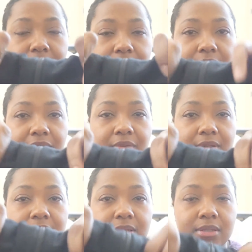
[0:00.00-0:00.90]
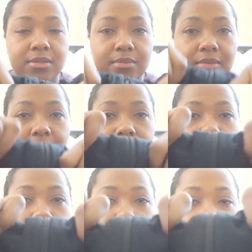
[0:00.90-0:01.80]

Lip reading: I don't know if you can see the 2 holes.